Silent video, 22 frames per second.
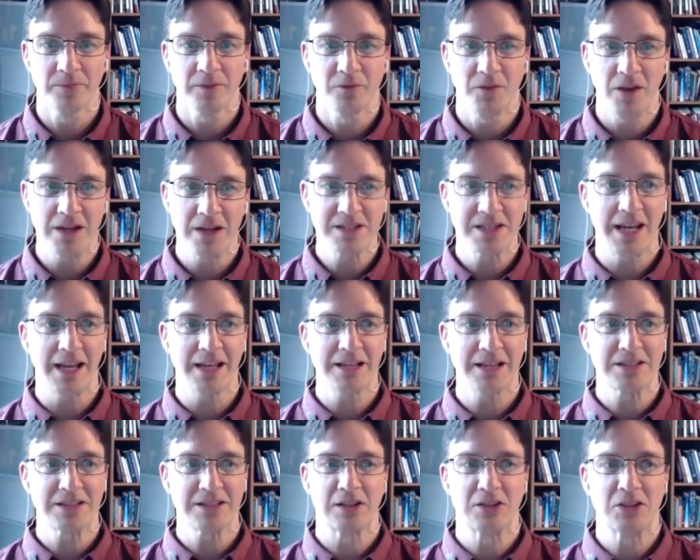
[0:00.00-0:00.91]

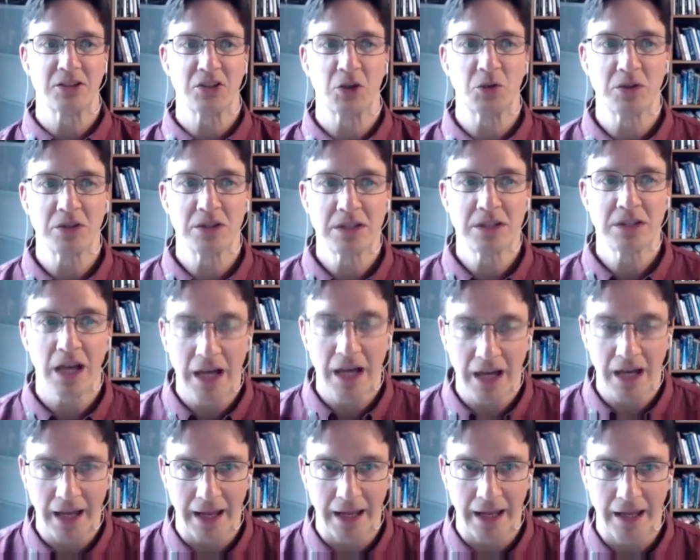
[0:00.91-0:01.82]
Fantastic. So
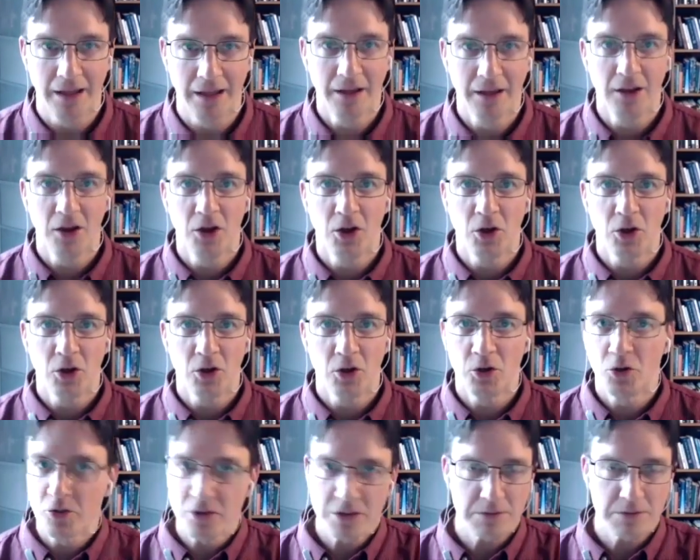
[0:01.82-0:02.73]
Di,
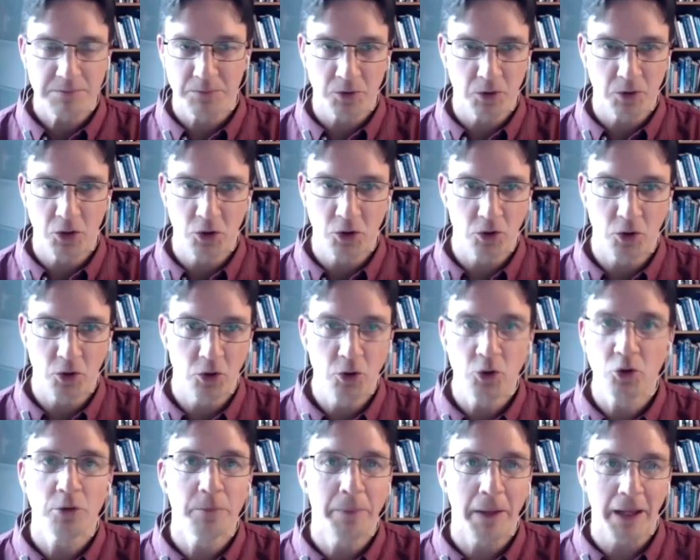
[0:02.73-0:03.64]
who
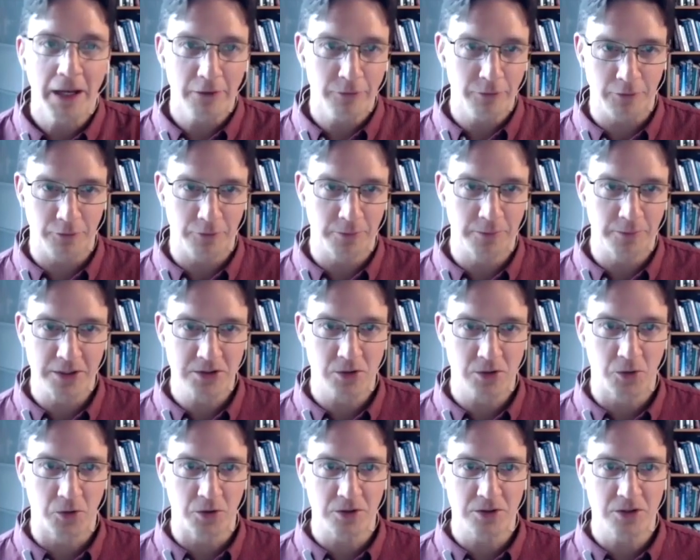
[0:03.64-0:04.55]
could benefit from this
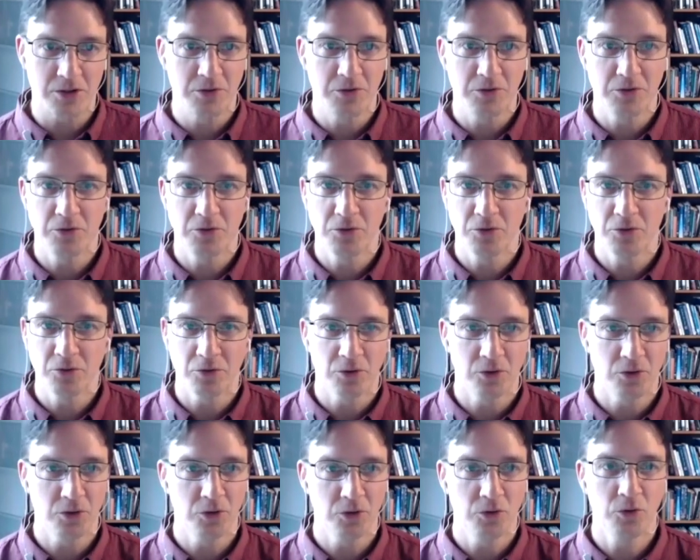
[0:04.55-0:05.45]
course? Who
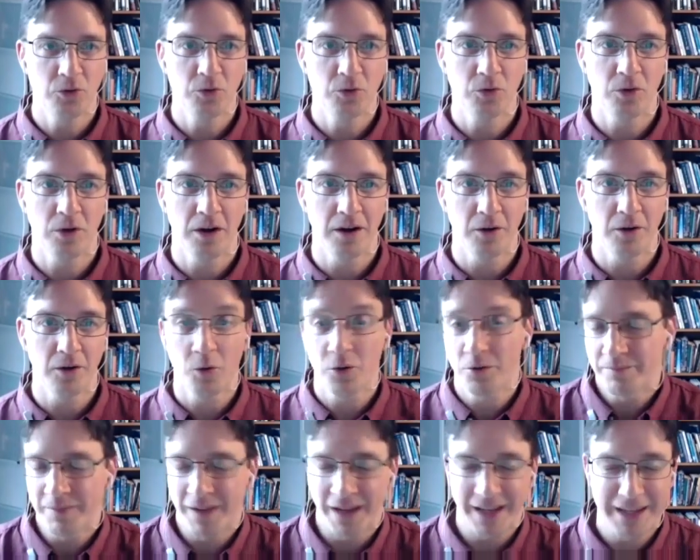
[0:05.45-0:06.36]

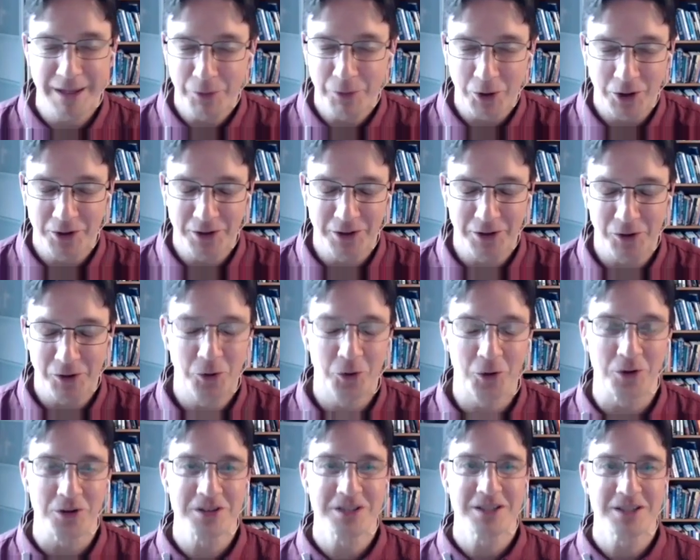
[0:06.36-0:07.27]
or I keep calling it a
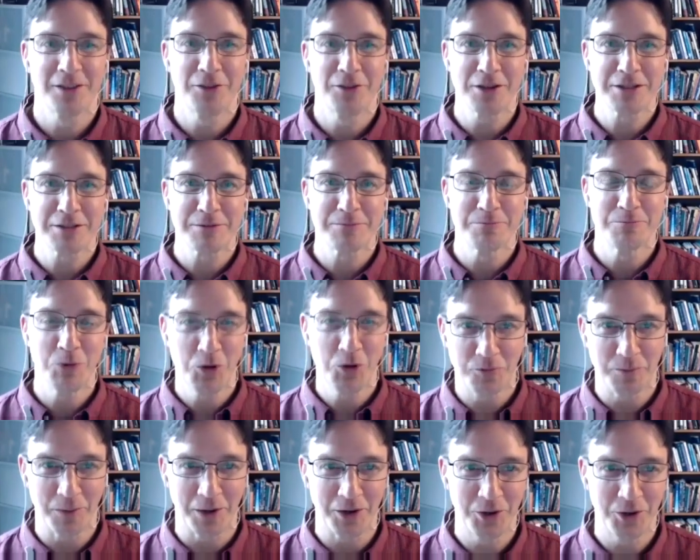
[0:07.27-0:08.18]
course, this
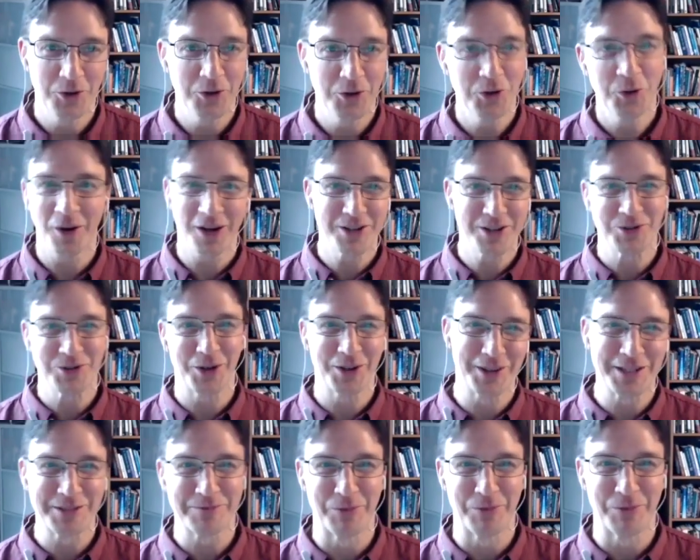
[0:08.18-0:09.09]
movement. Who do you want to join
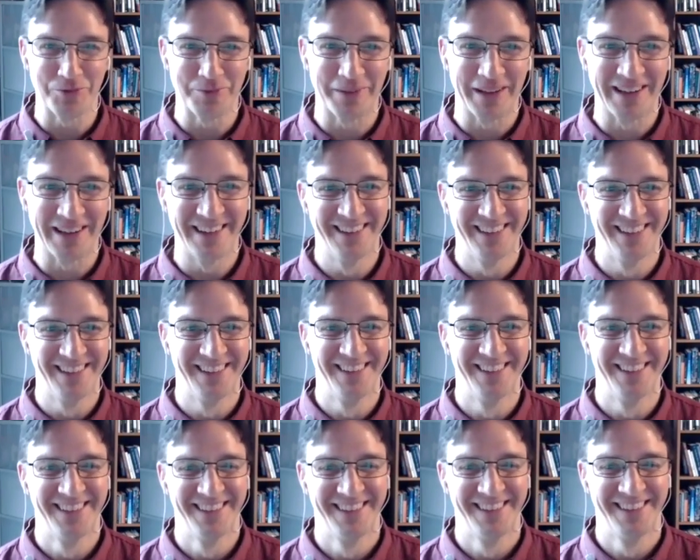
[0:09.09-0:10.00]
this movement?
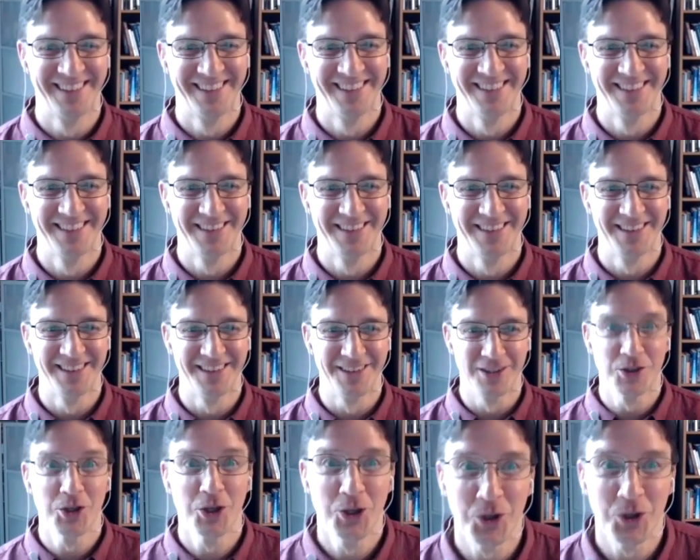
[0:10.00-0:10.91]

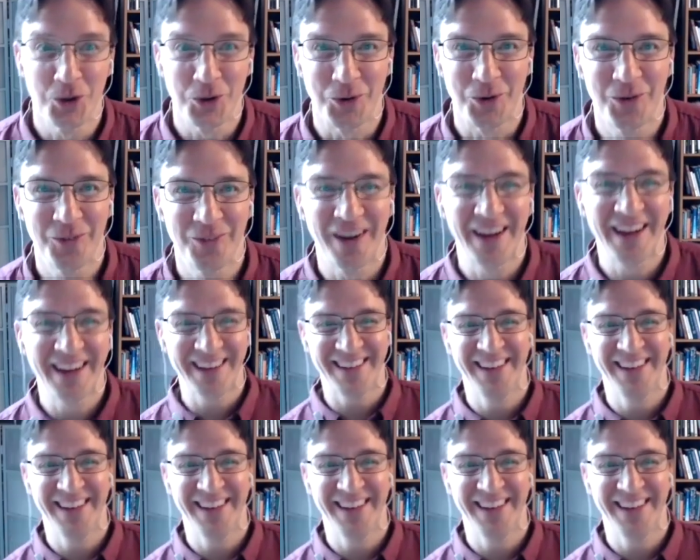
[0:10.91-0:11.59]
Well, you, right?